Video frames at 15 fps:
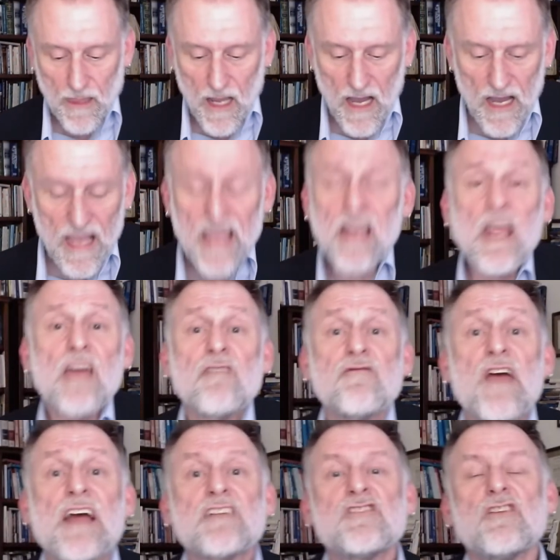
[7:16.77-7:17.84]
uh, in, in,
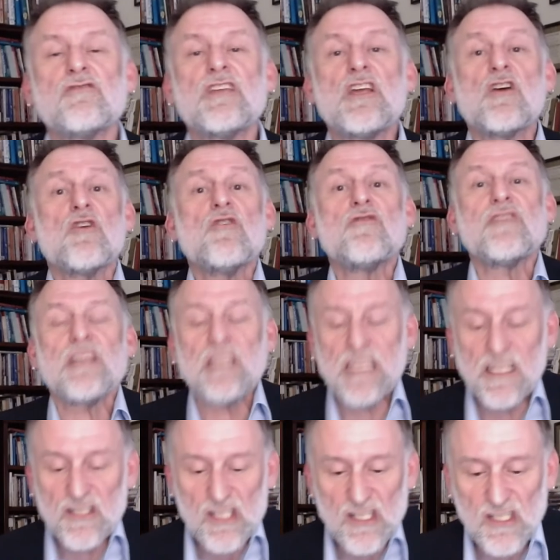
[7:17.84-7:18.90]
fact, the earth in
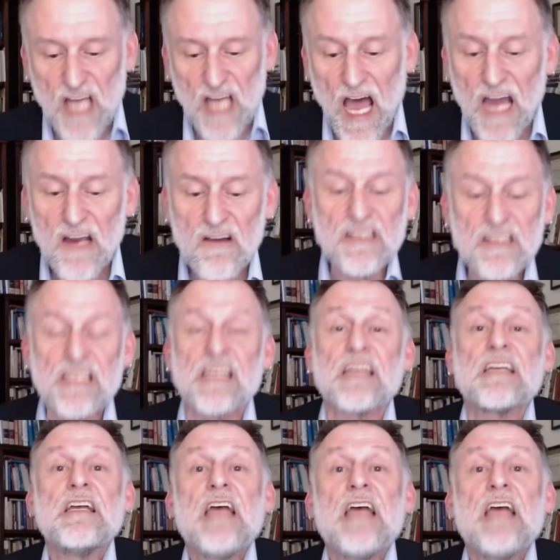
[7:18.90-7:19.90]
its entirety.